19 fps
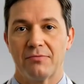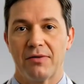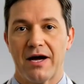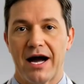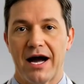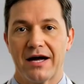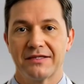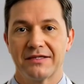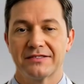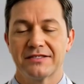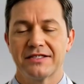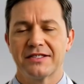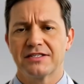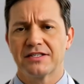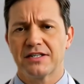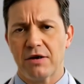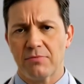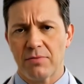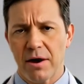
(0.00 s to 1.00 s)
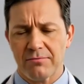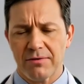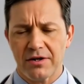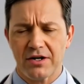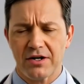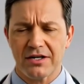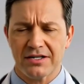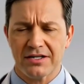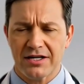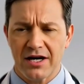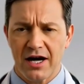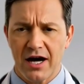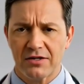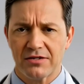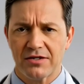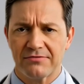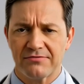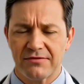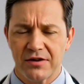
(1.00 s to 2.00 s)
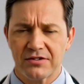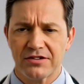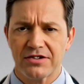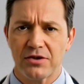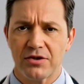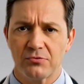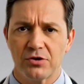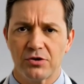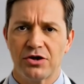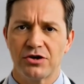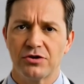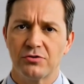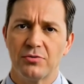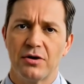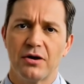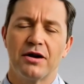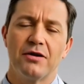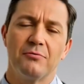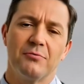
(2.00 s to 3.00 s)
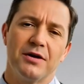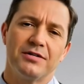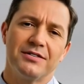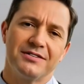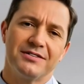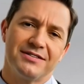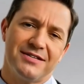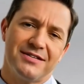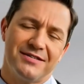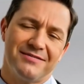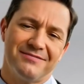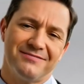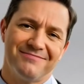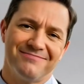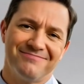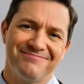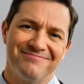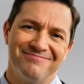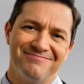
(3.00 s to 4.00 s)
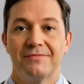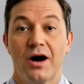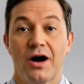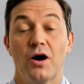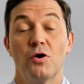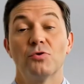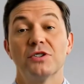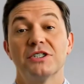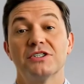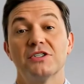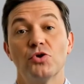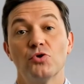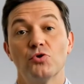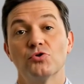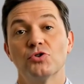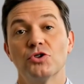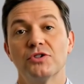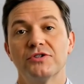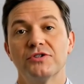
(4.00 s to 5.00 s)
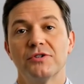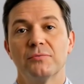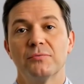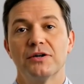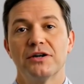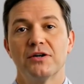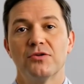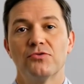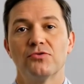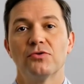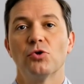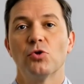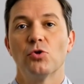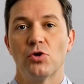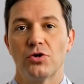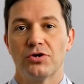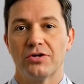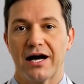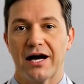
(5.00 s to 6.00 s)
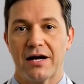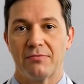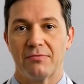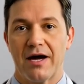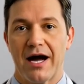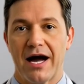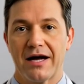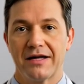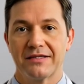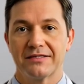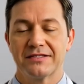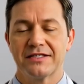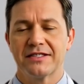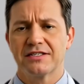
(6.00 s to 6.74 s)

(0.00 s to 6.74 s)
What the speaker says: pain or worsening existing arthritis. The key takeaway is that proper alignment, slow controlled